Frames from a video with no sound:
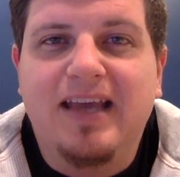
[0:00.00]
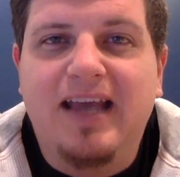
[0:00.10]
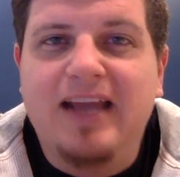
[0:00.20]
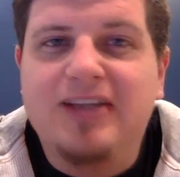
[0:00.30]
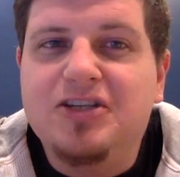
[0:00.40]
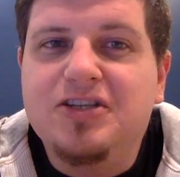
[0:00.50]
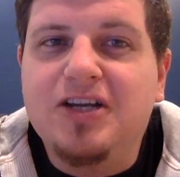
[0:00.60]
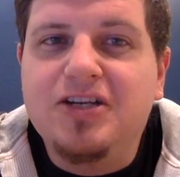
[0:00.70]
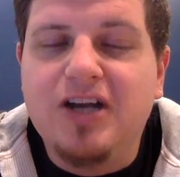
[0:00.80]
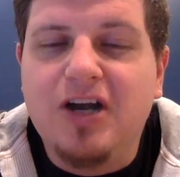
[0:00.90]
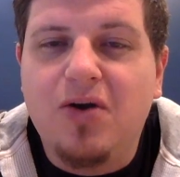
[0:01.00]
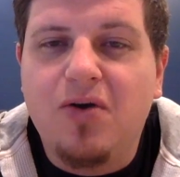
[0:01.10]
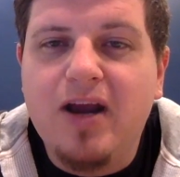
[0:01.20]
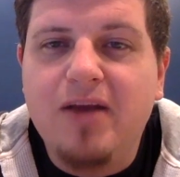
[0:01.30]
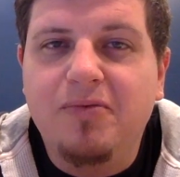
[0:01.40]
and it's just such an
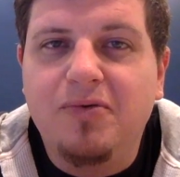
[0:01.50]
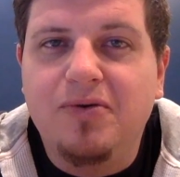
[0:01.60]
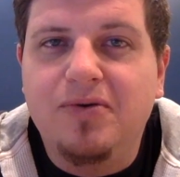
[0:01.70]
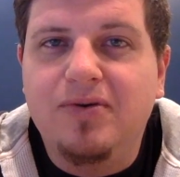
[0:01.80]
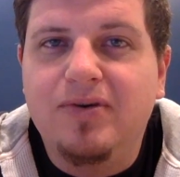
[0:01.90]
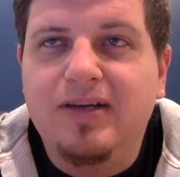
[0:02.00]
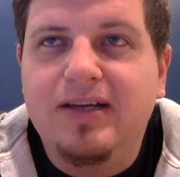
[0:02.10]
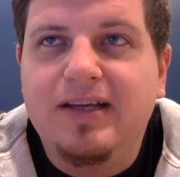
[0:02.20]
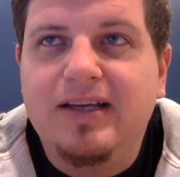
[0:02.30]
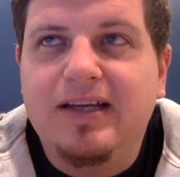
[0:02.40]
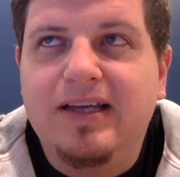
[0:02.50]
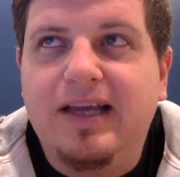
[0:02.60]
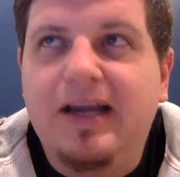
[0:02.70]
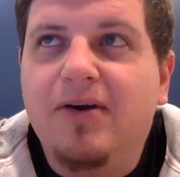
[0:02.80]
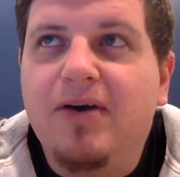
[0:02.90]
incredible
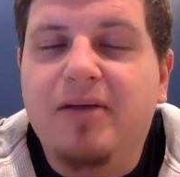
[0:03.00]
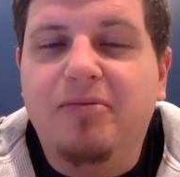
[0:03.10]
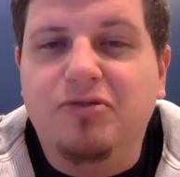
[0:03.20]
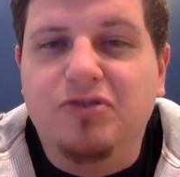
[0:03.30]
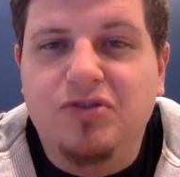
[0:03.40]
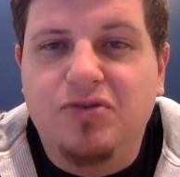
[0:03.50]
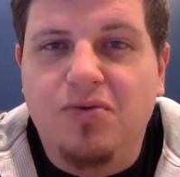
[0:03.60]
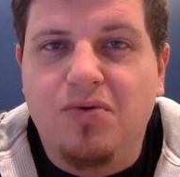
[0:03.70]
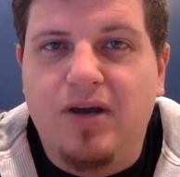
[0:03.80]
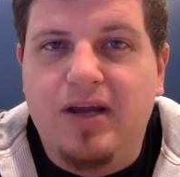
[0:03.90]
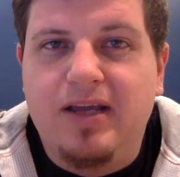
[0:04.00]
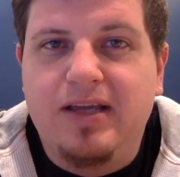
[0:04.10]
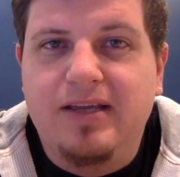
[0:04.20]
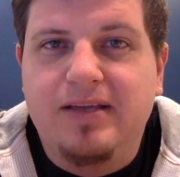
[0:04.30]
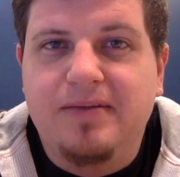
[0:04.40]
incredible story
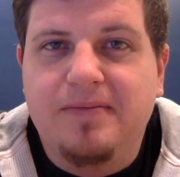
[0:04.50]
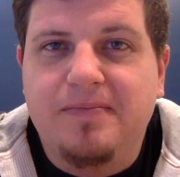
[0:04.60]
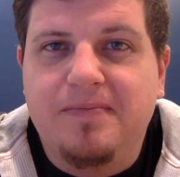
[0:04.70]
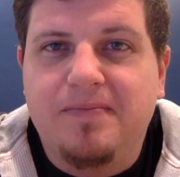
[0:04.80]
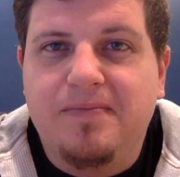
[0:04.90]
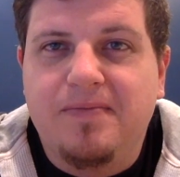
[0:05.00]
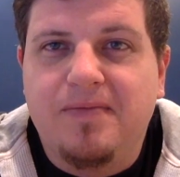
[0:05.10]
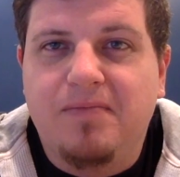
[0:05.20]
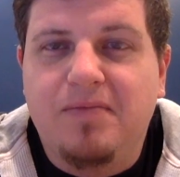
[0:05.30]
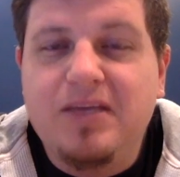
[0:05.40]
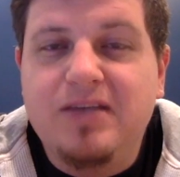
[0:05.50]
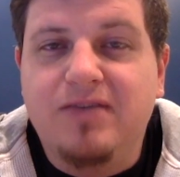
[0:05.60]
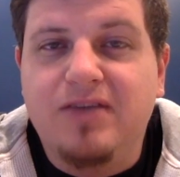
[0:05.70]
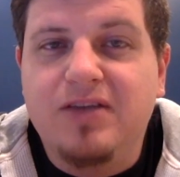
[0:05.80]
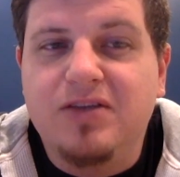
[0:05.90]
piece
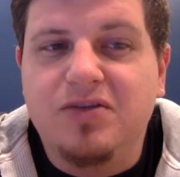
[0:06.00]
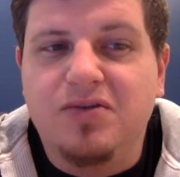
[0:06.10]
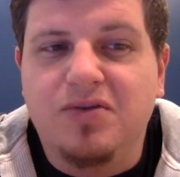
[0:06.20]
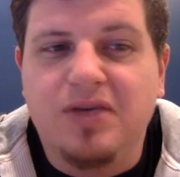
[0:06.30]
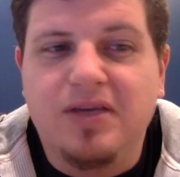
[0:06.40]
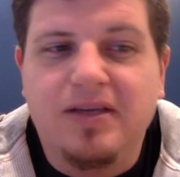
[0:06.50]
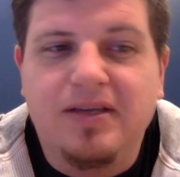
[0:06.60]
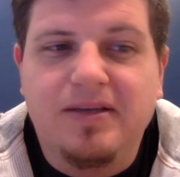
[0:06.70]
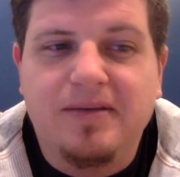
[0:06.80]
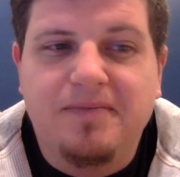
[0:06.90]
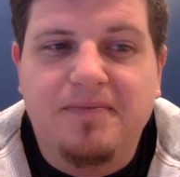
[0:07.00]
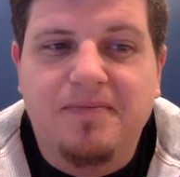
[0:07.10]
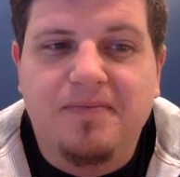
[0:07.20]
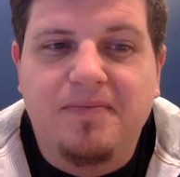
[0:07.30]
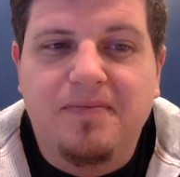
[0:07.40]
of history
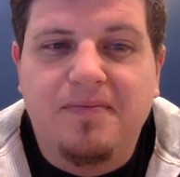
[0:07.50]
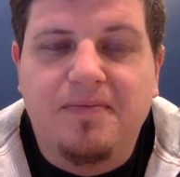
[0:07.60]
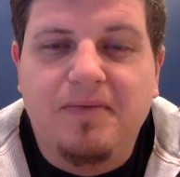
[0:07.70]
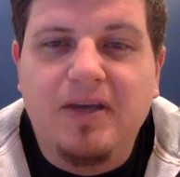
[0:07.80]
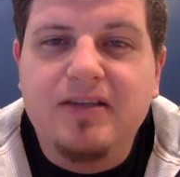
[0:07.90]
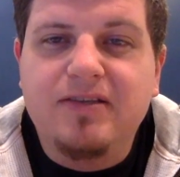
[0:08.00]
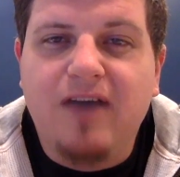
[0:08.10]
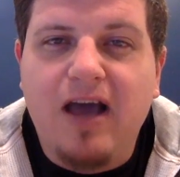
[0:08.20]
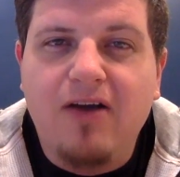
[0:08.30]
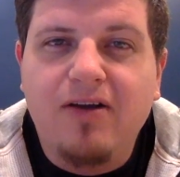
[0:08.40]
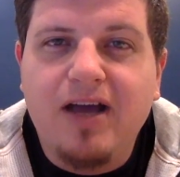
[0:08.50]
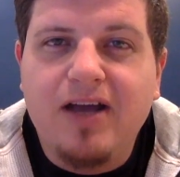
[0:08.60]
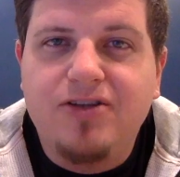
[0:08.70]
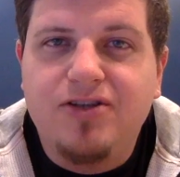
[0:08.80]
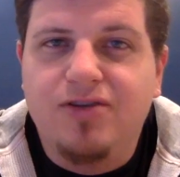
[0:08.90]
because of how
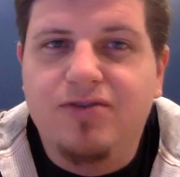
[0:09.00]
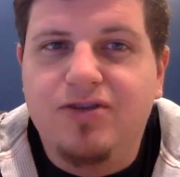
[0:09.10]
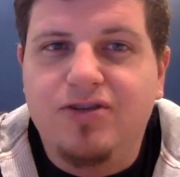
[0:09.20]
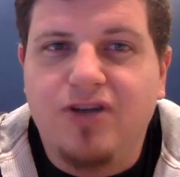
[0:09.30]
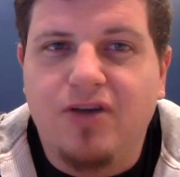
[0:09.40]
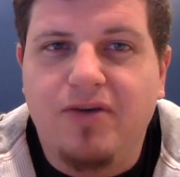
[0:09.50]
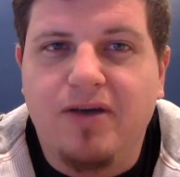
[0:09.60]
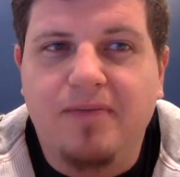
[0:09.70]
God chose to show up